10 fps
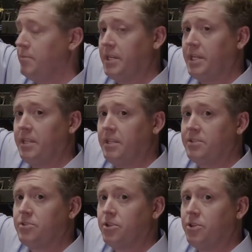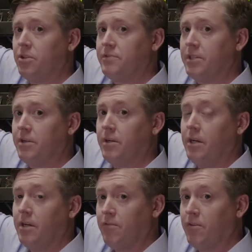But again, this is the nerve center.
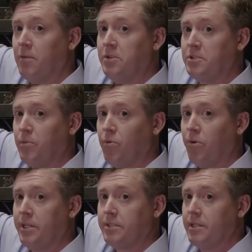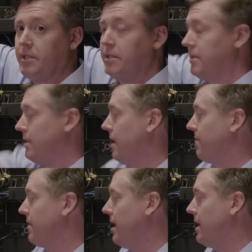From this point,
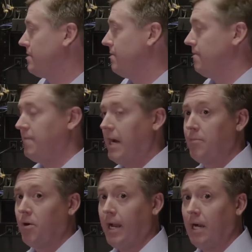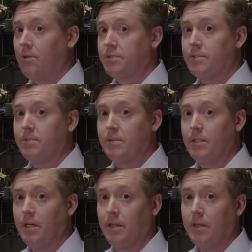I've got fiber out,
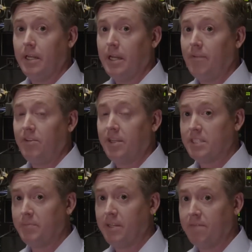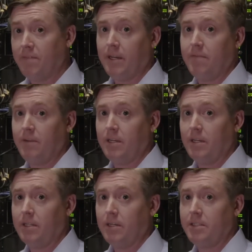and everything is being fed
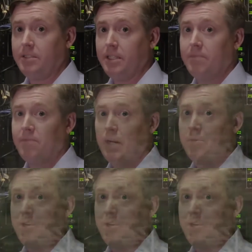via a deep fiber